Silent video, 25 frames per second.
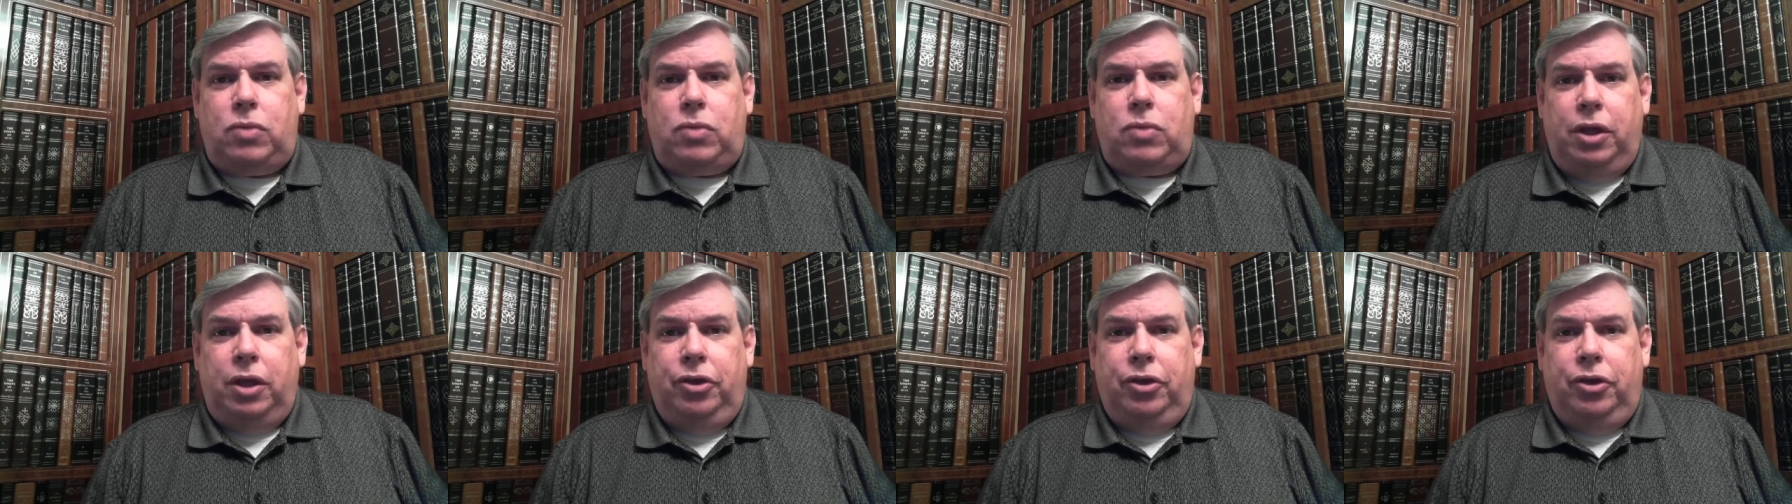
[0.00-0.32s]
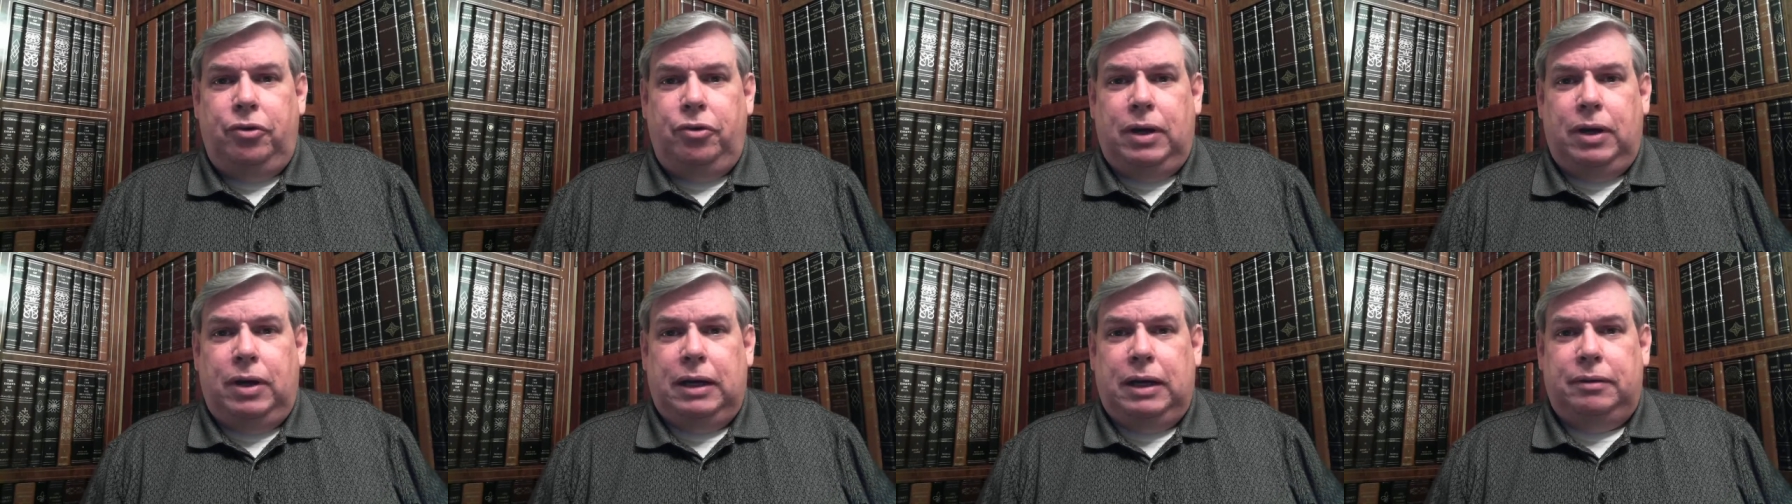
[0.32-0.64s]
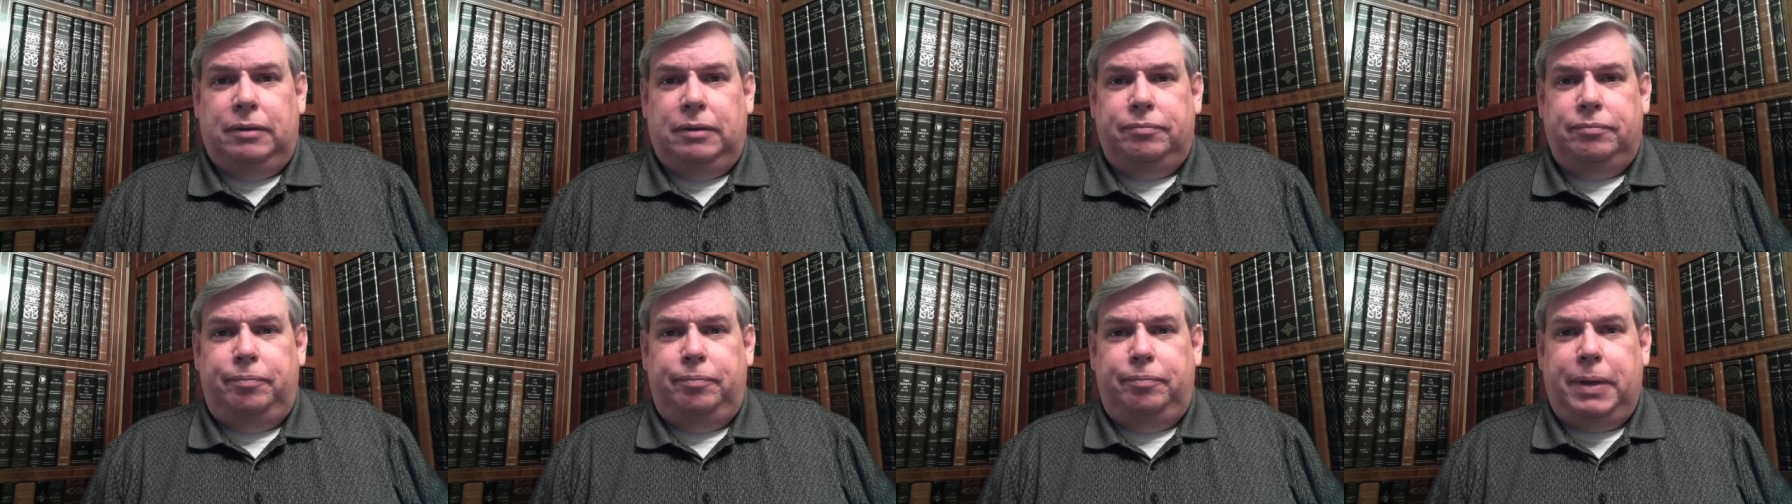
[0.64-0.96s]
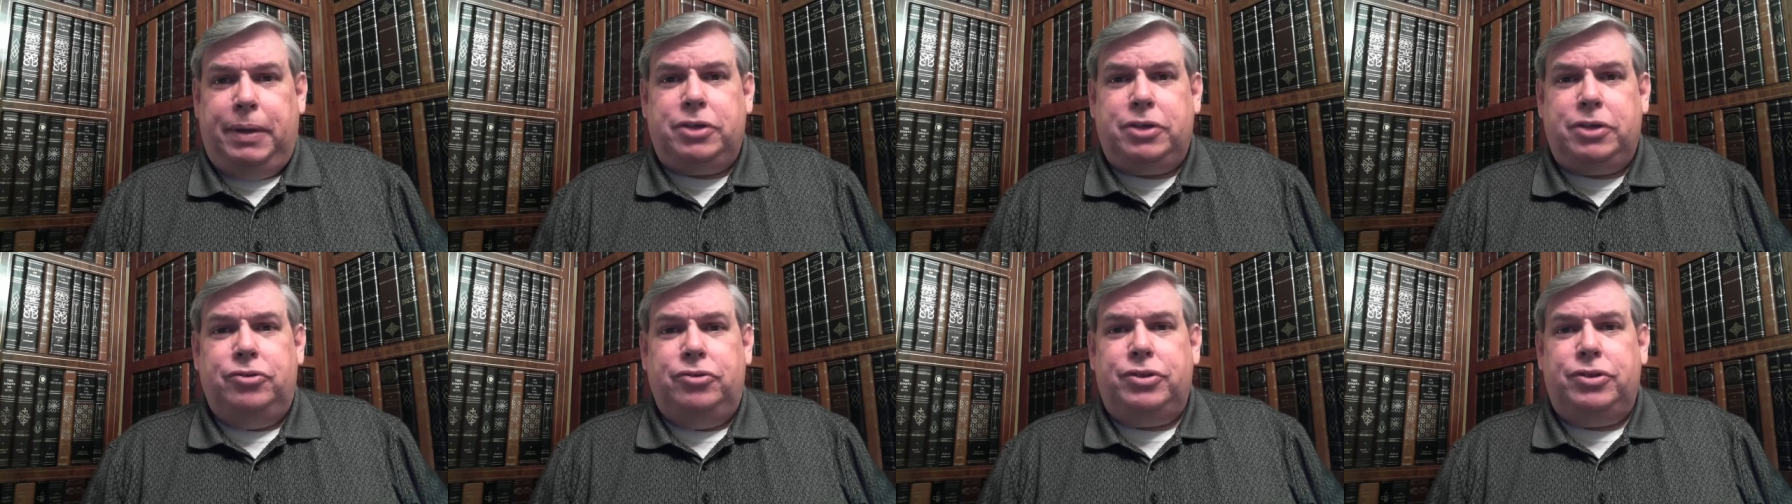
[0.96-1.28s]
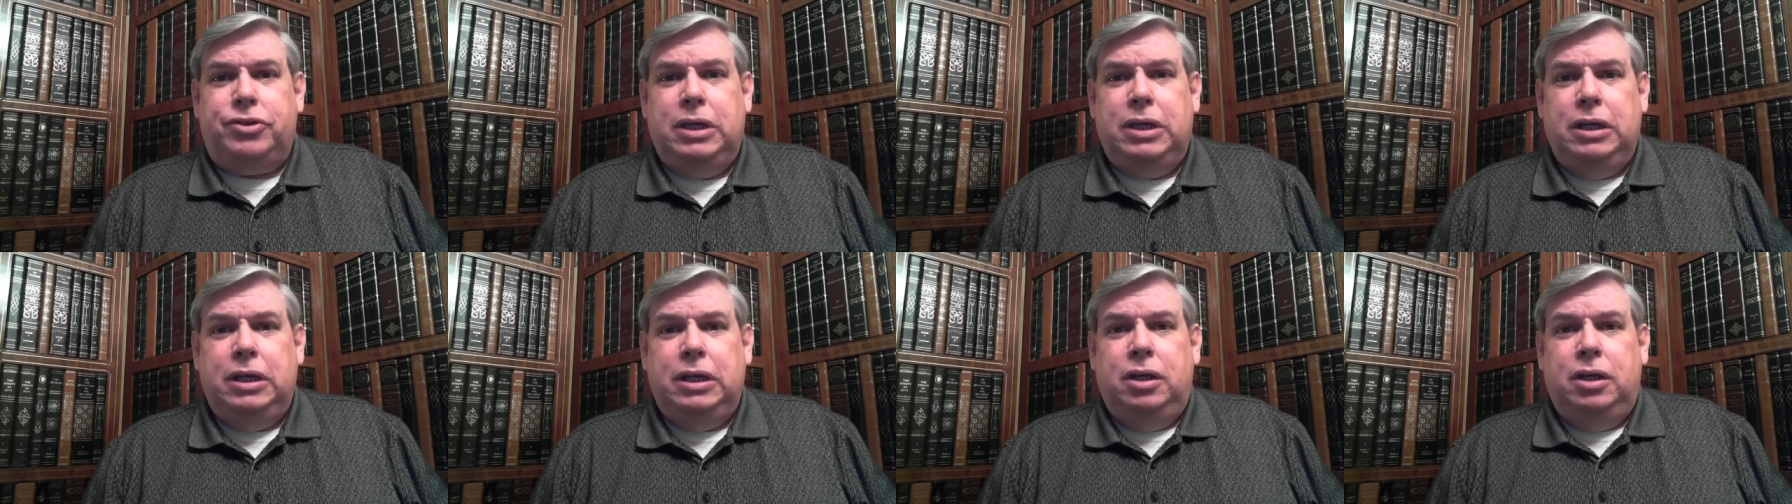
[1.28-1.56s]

your uh, pictures